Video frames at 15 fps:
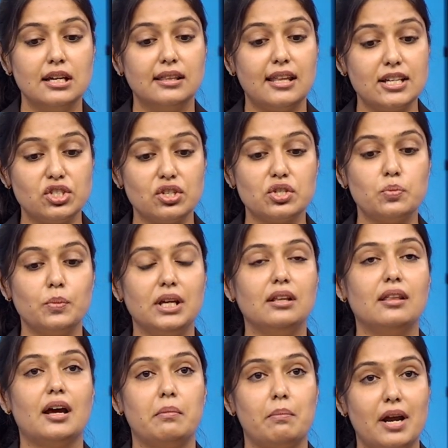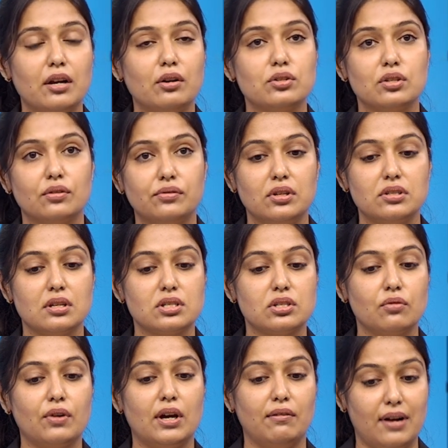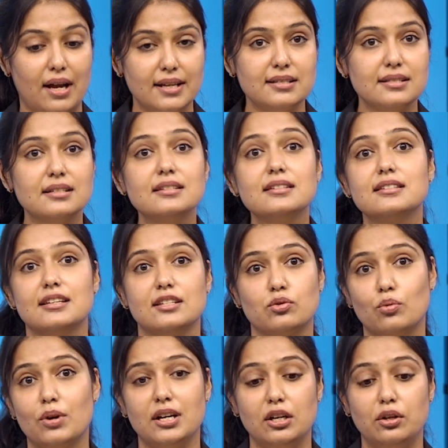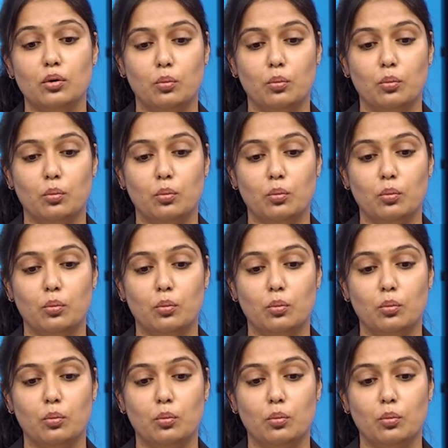That just means that Microsoft 365 license is ready to